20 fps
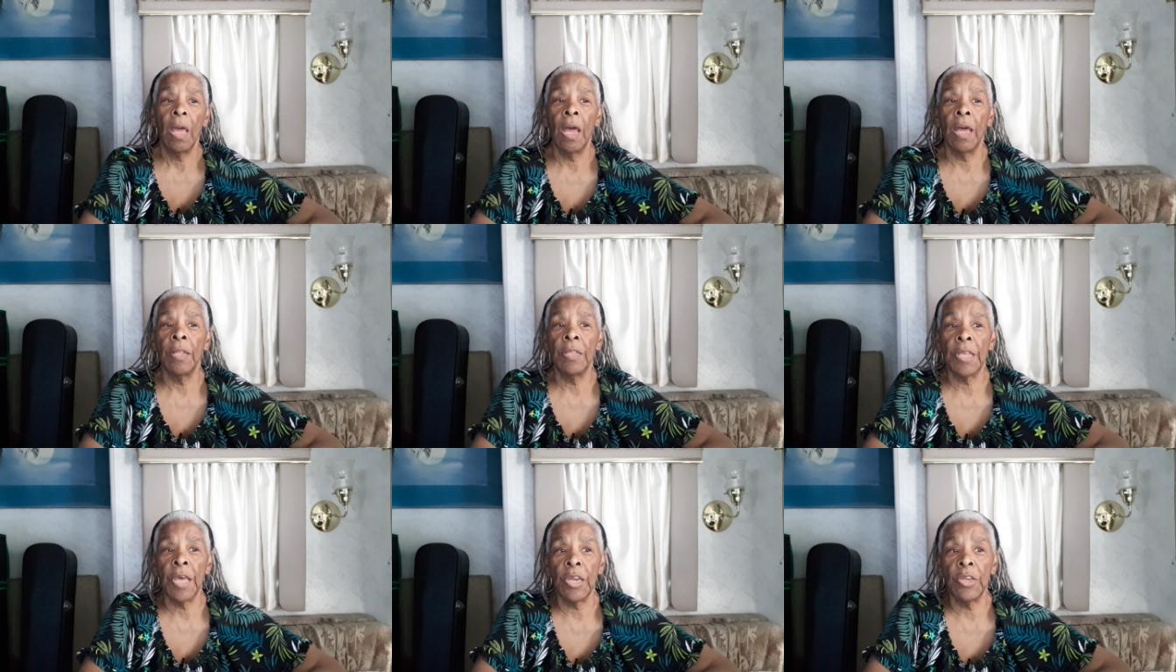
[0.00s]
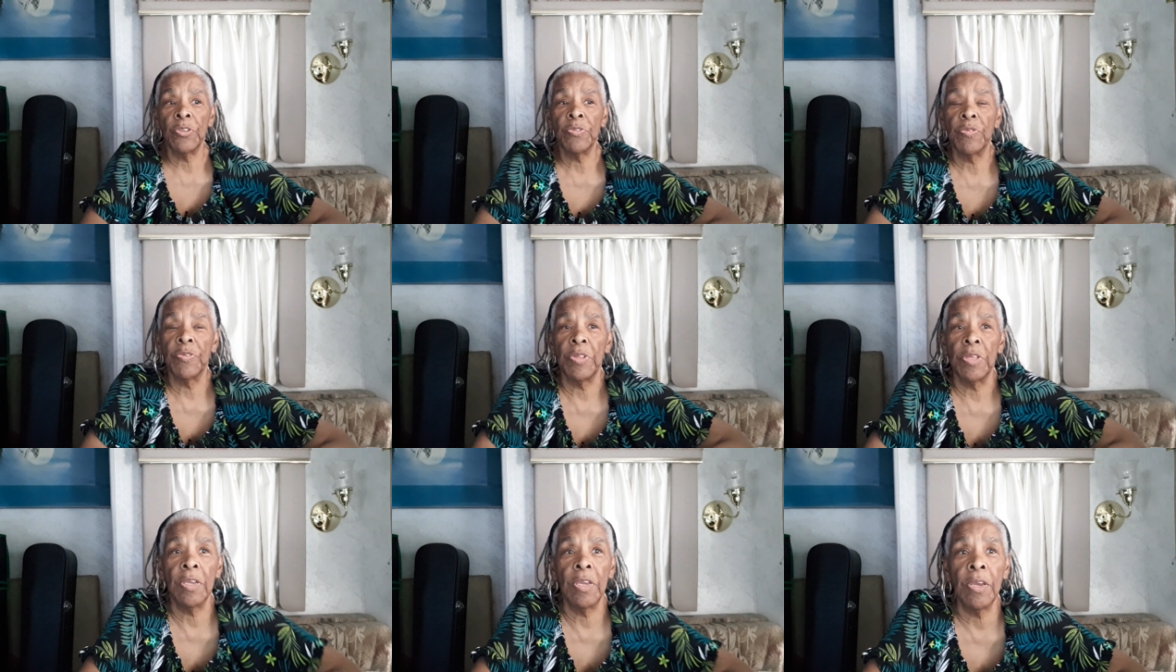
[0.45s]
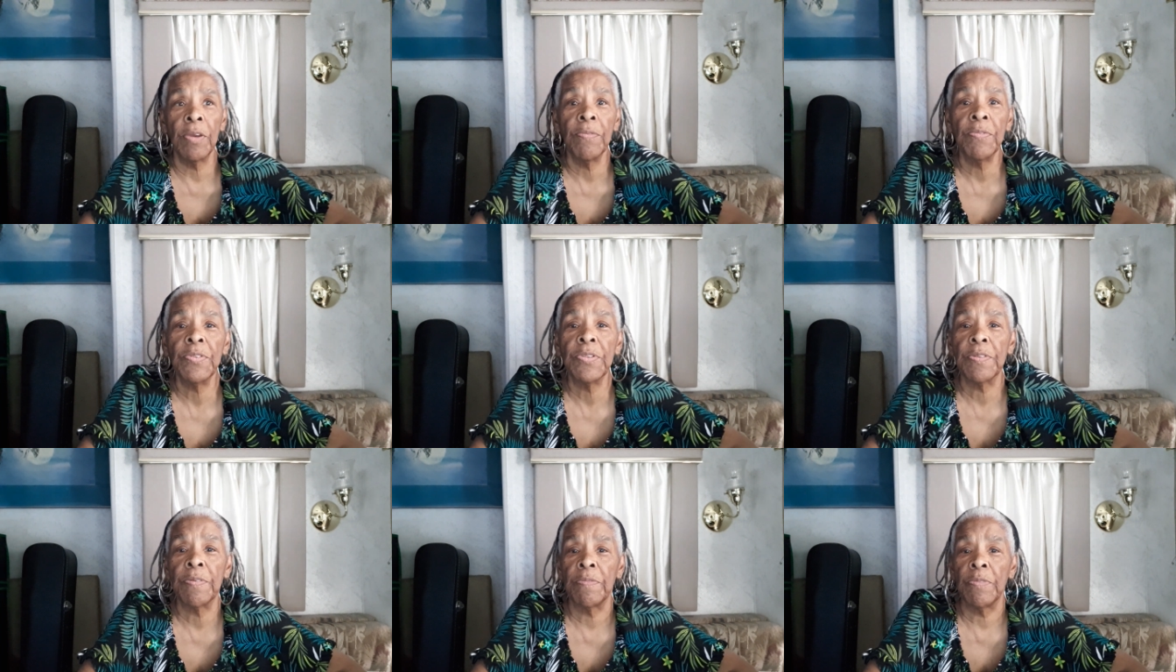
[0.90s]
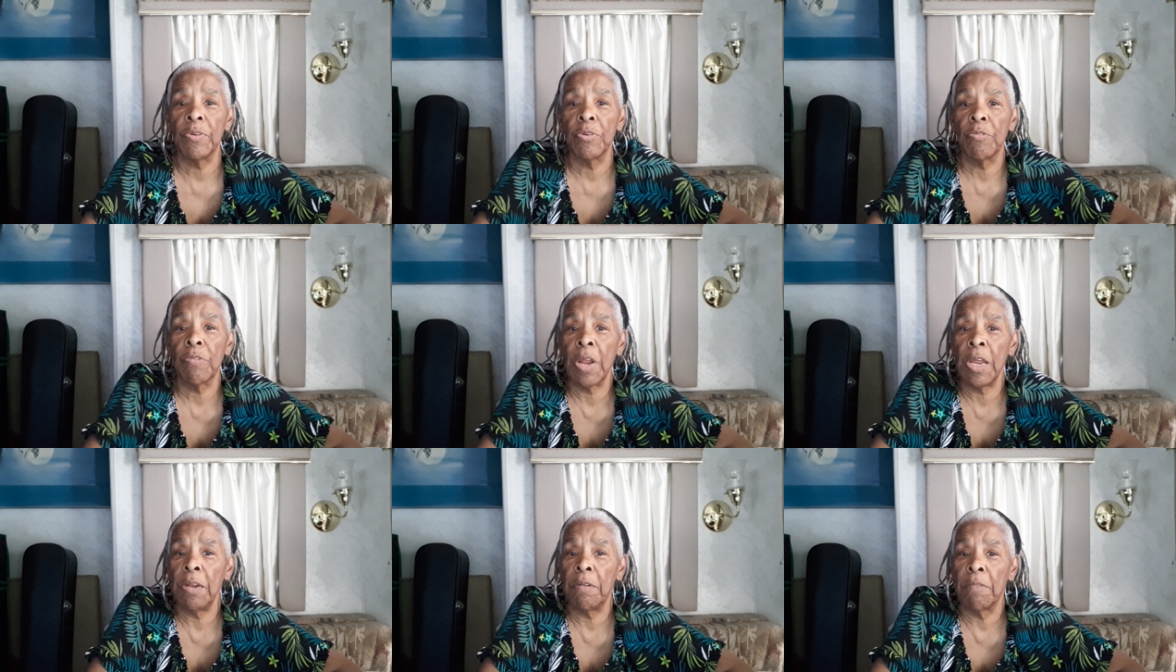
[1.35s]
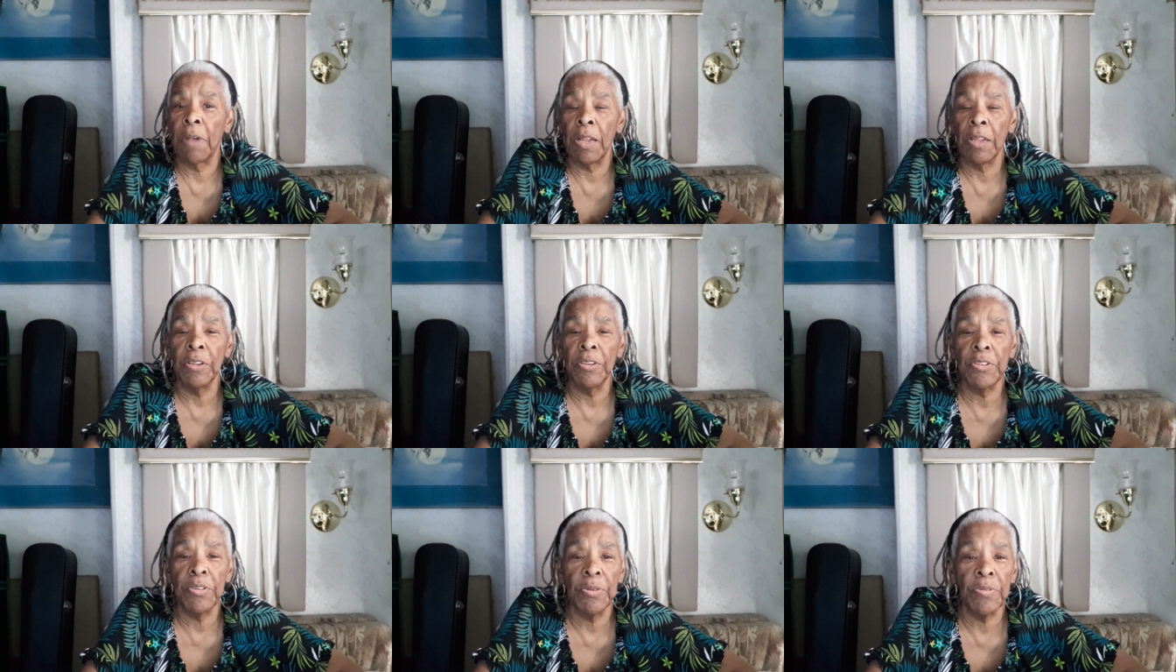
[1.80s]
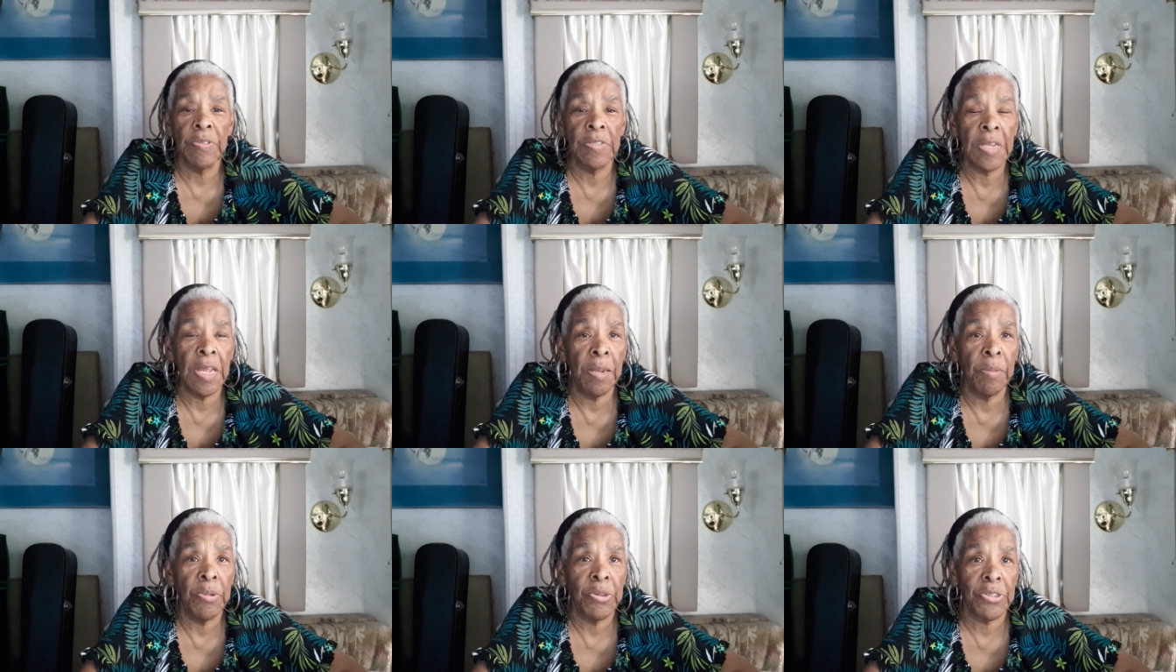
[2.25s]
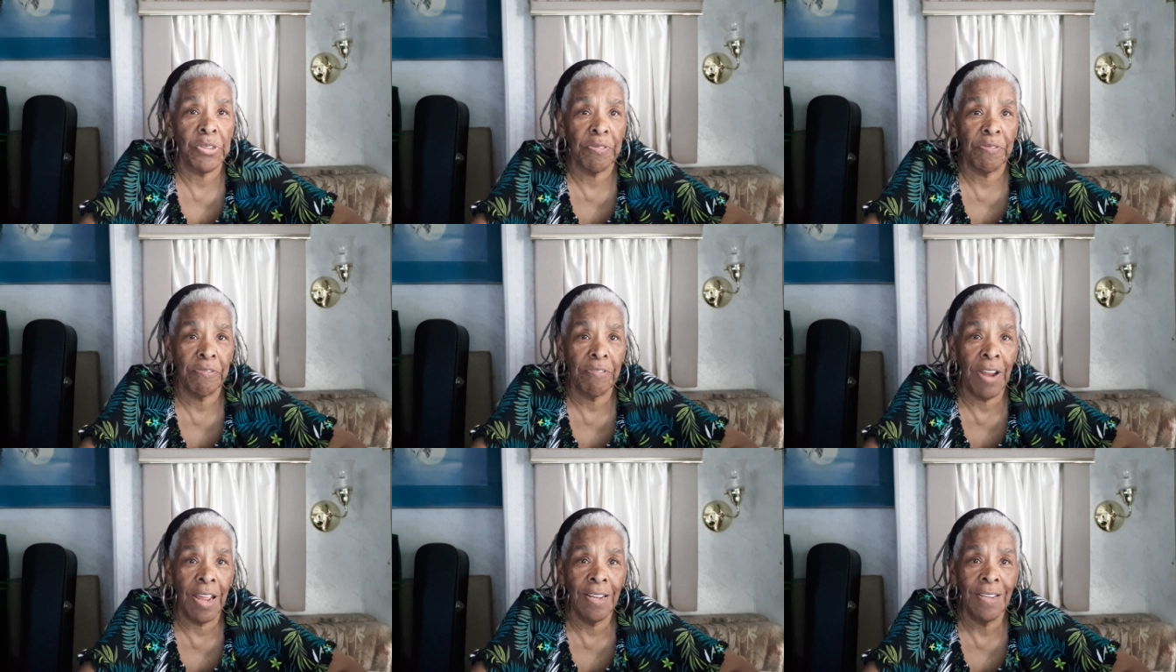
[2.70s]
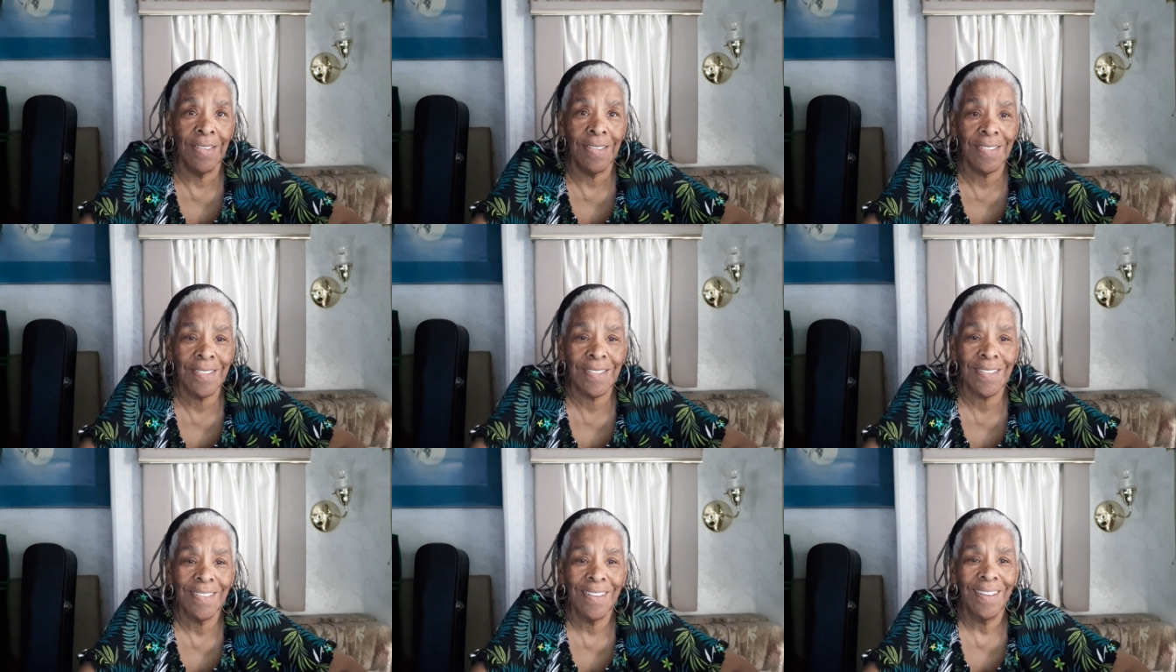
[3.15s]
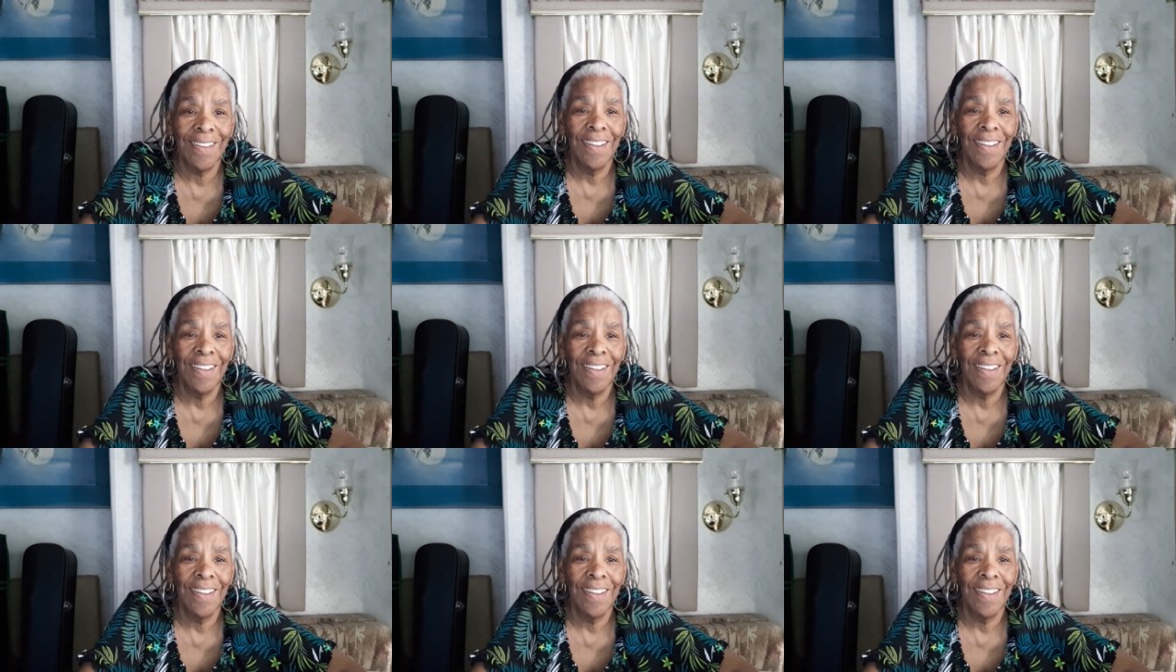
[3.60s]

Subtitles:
And thanks for the gifts of the great relatives, neighbors, and friends.